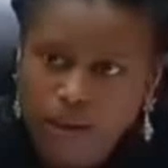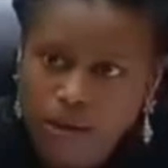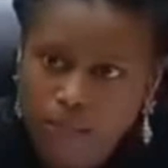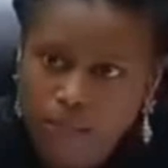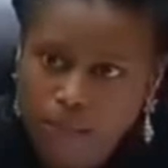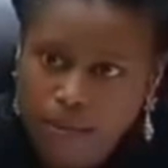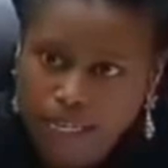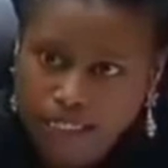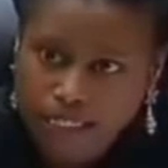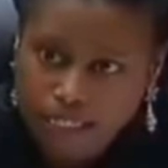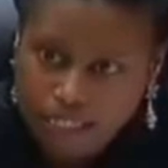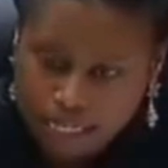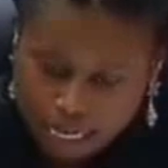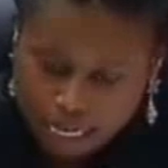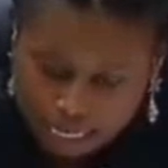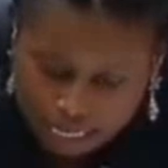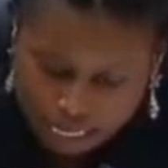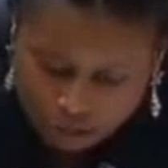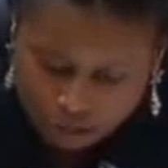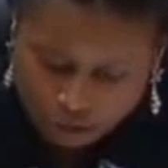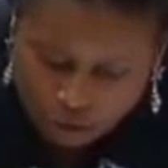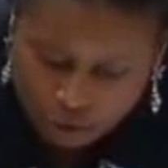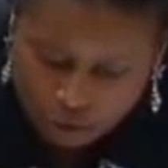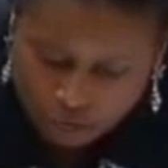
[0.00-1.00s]
My
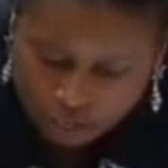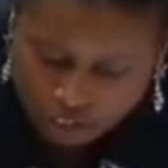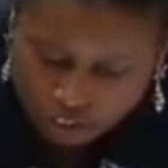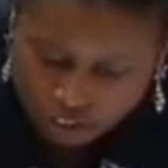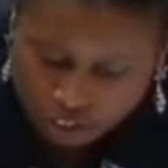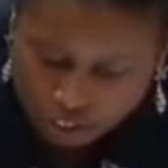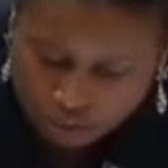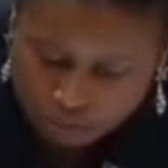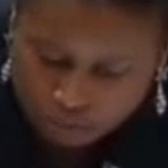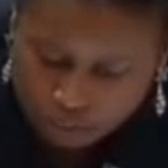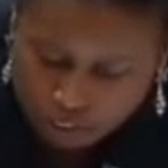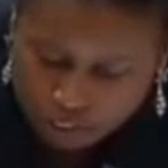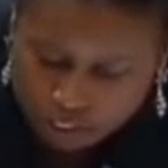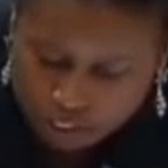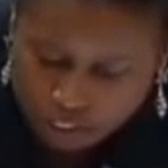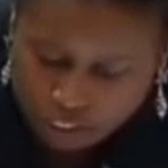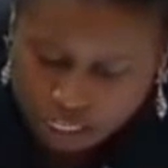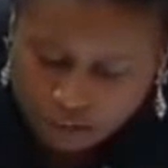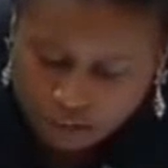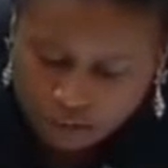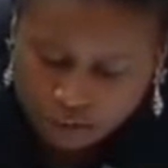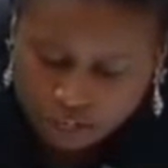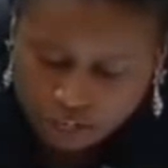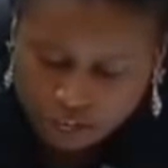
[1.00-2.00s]
second question, Mr.
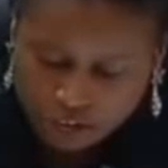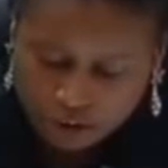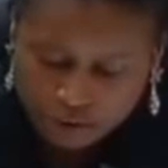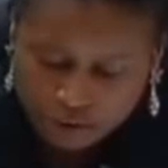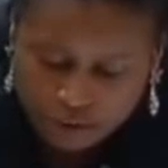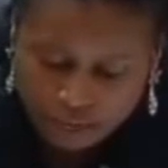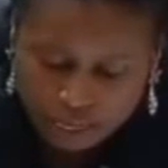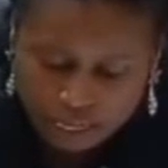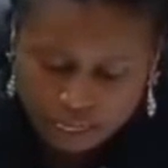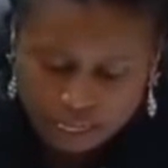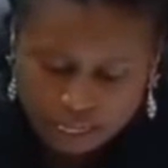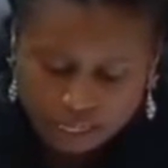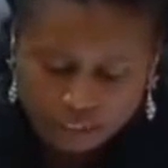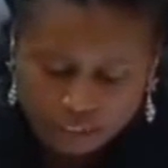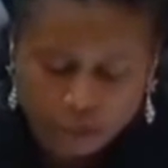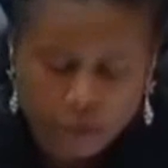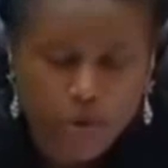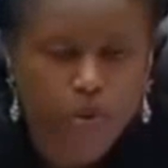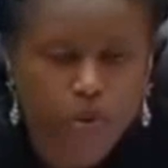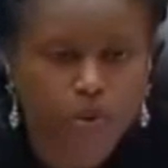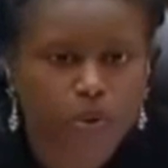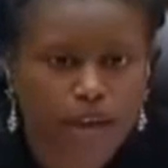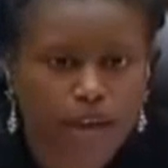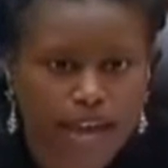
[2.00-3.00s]
Secretary, is
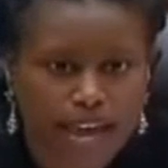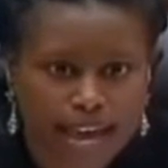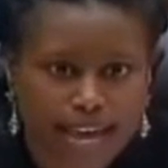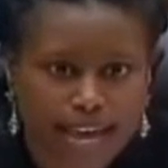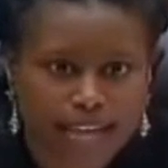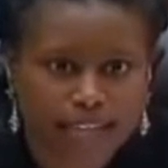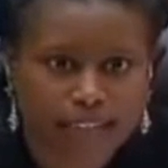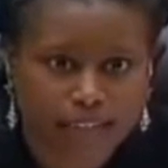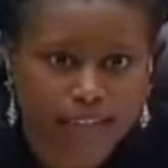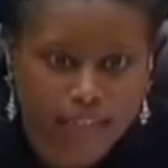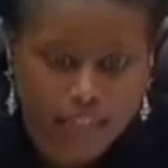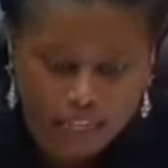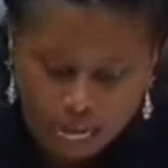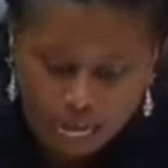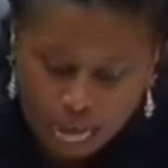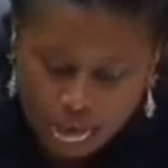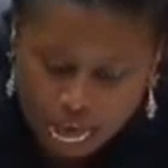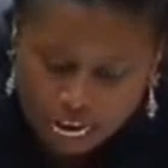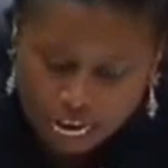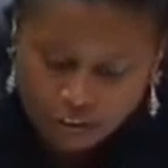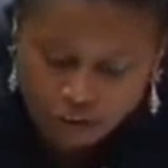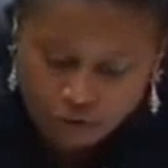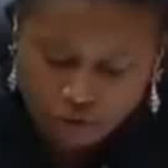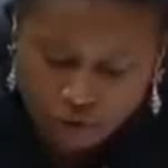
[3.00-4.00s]
who has the
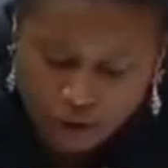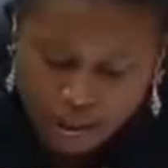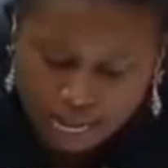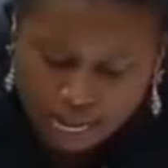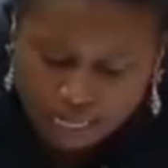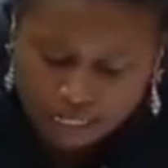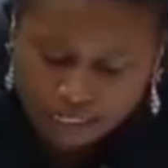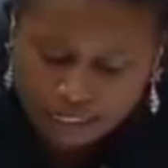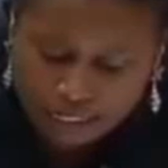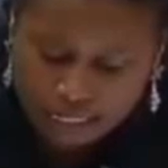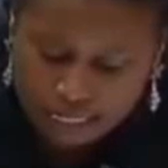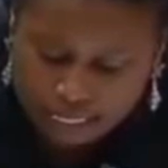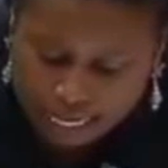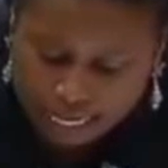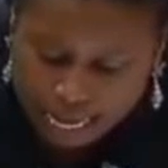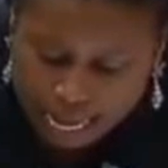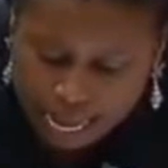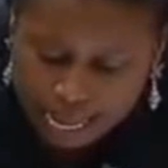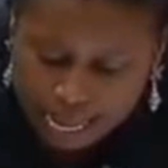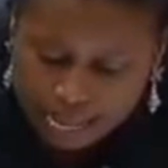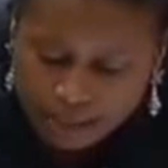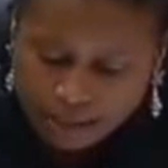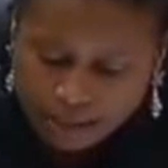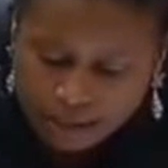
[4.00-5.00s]
contracts
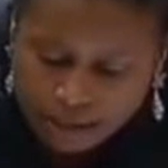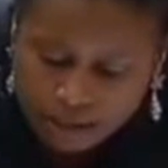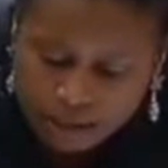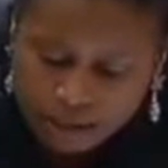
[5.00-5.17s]
today